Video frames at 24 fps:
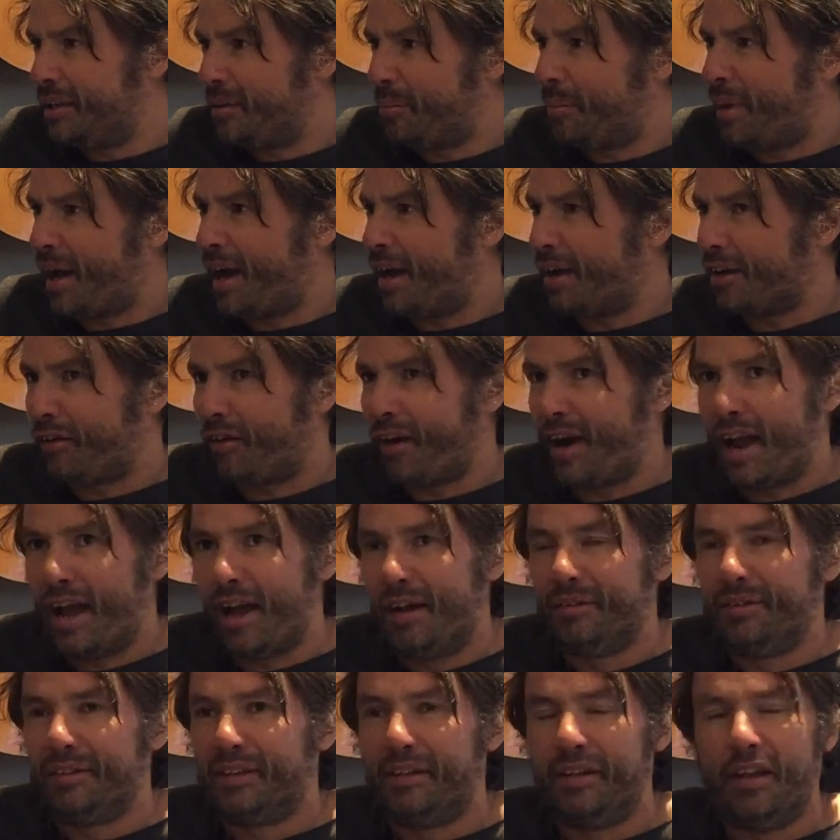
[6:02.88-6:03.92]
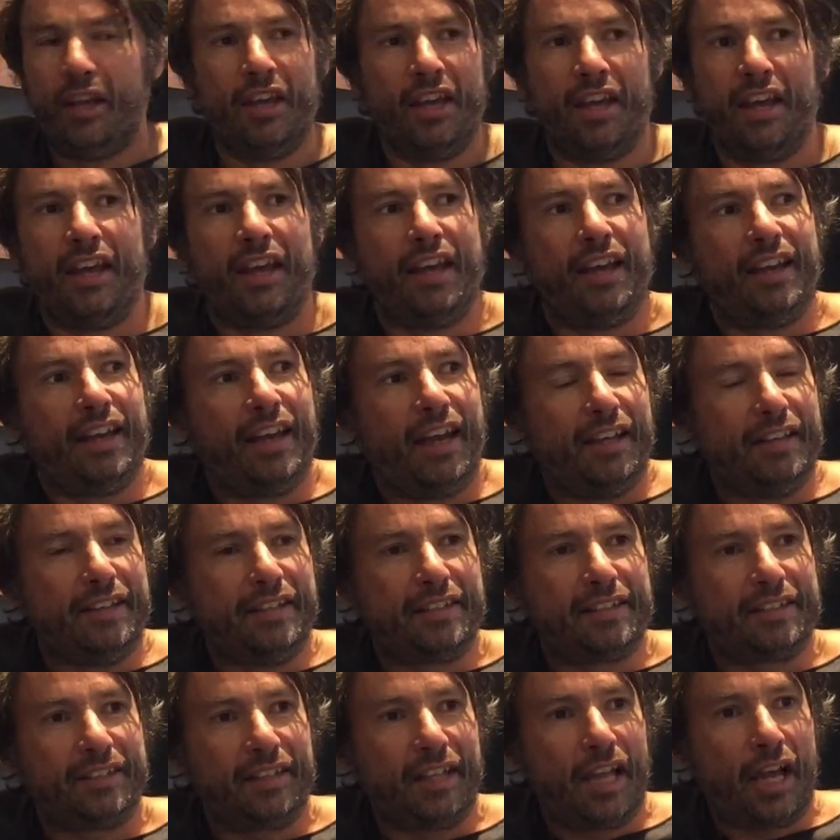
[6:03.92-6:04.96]
in the background,
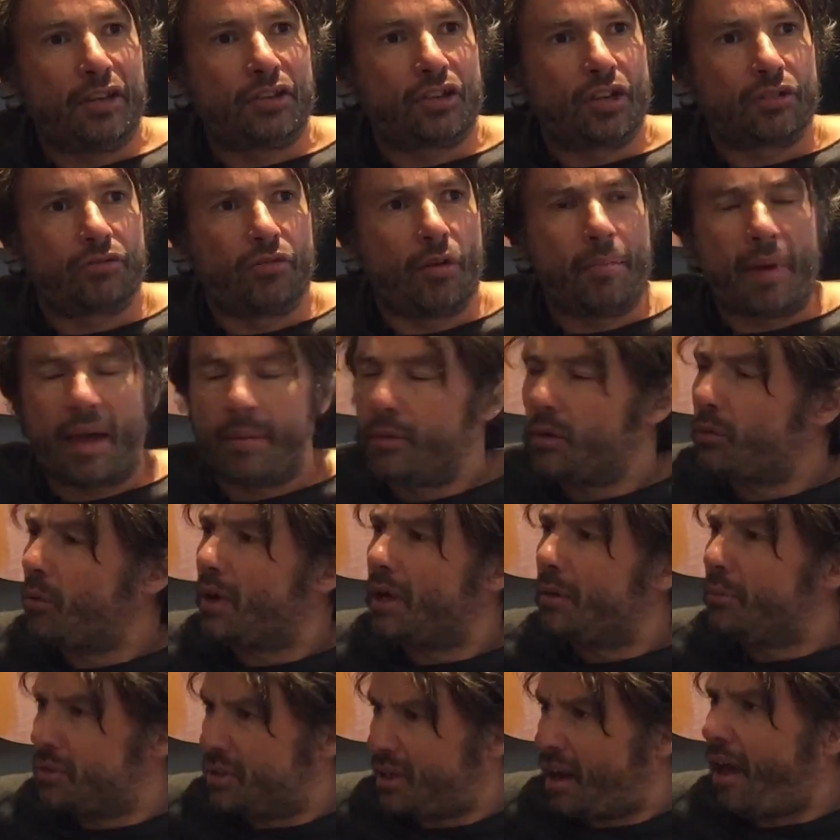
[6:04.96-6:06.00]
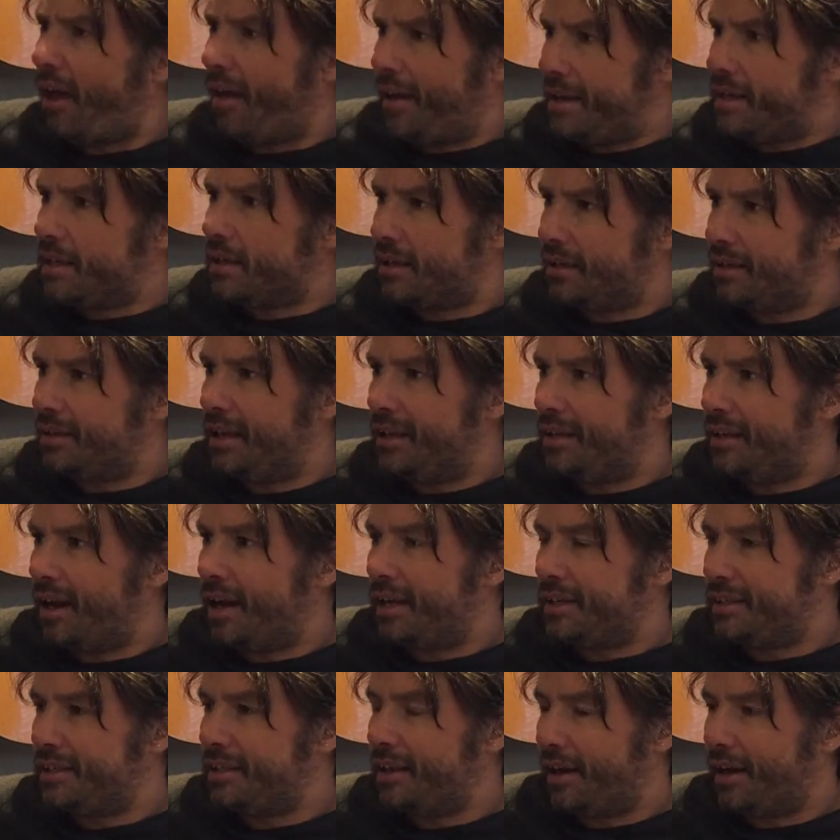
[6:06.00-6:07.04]
and just remembered what it was like in
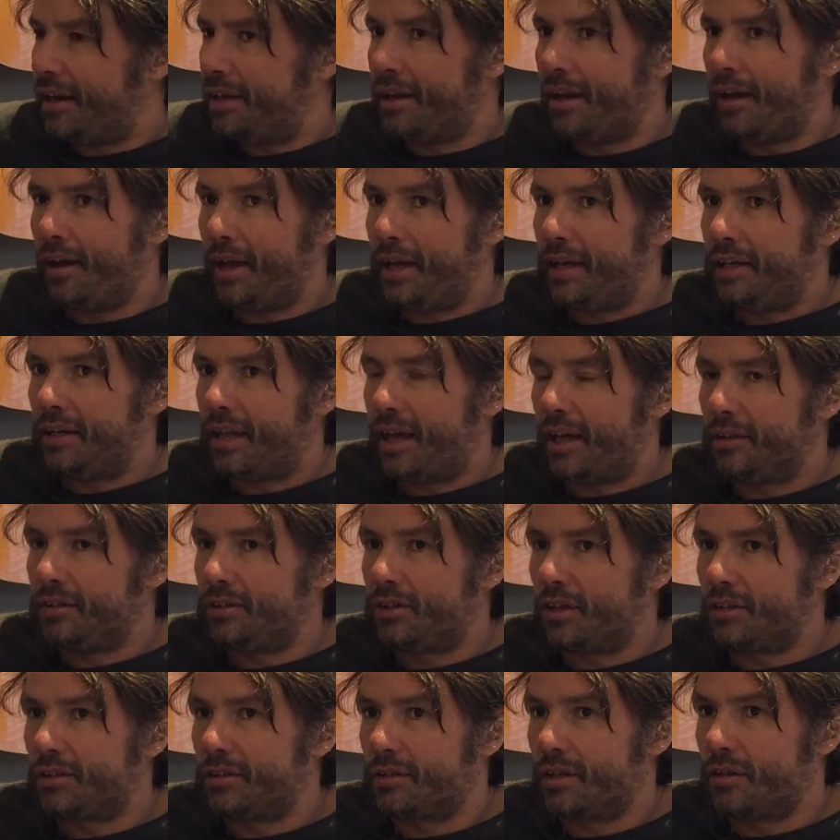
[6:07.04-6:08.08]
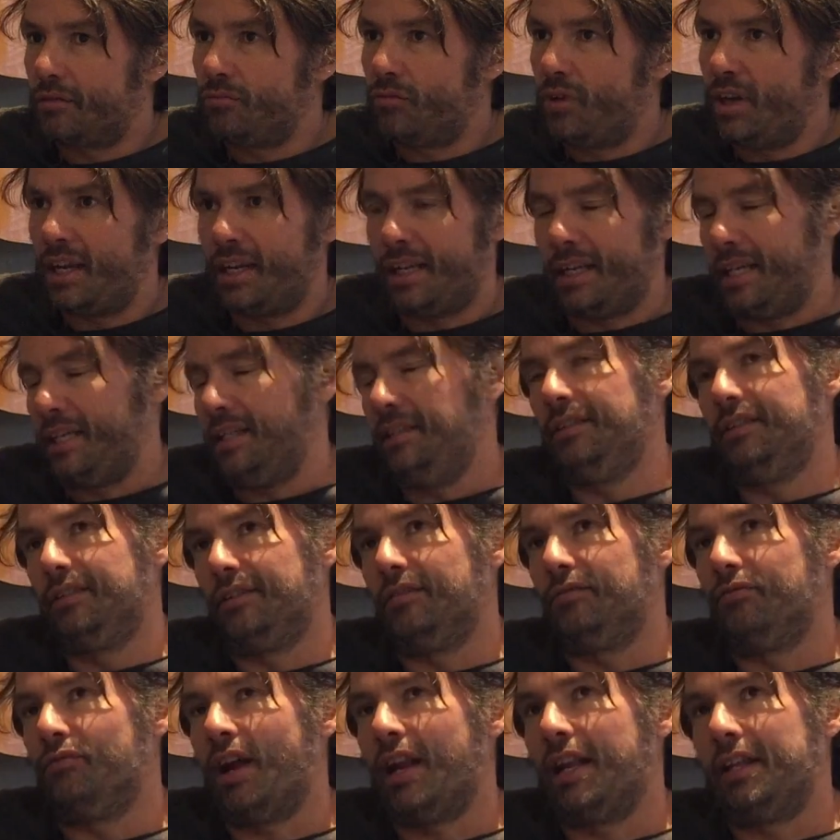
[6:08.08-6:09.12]
1999. Just really,
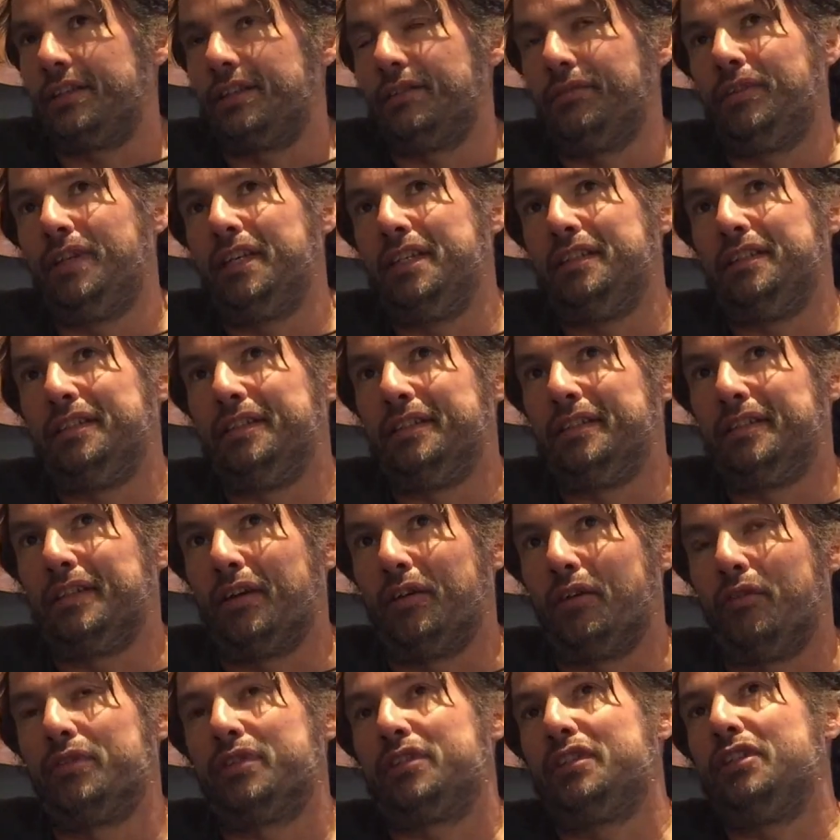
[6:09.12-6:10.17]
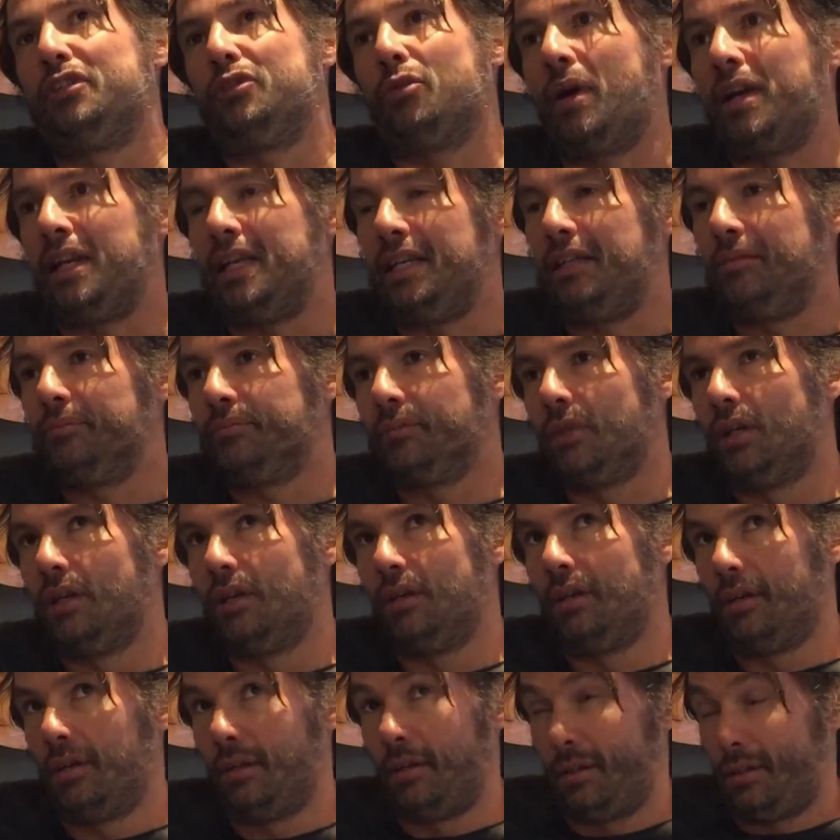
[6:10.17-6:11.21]
relatively, obviously
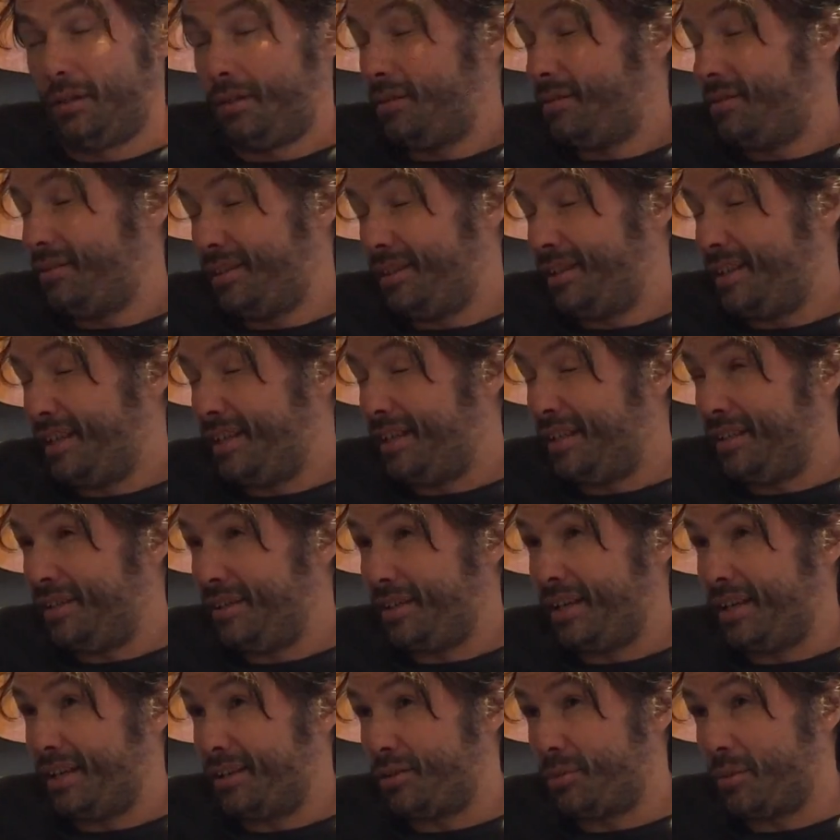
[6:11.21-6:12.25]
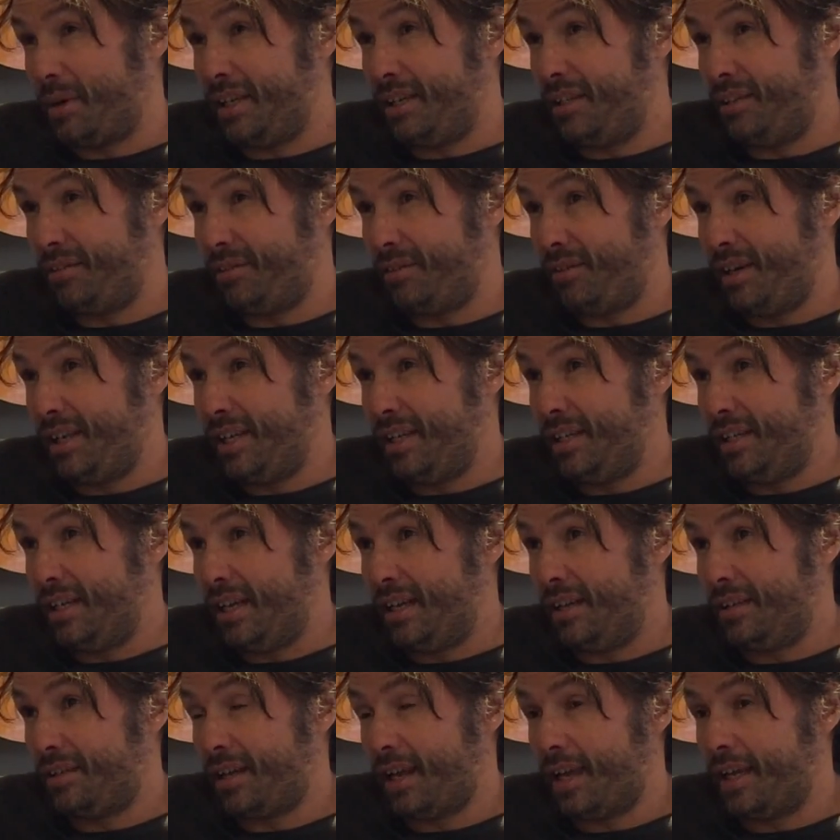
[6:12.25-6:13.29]
23
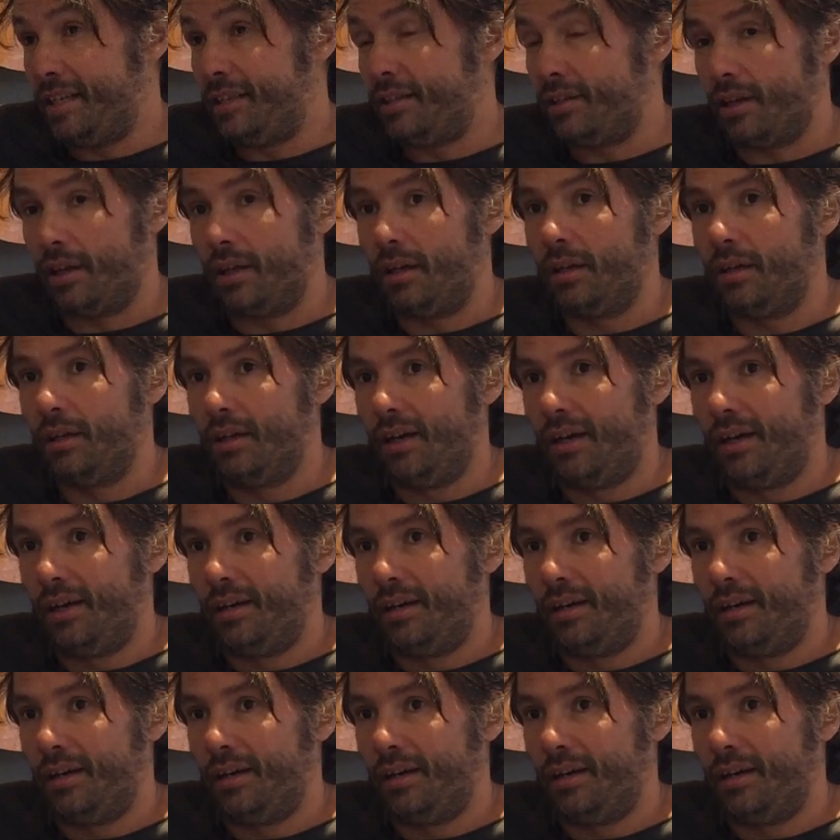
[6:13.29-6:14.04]
years later,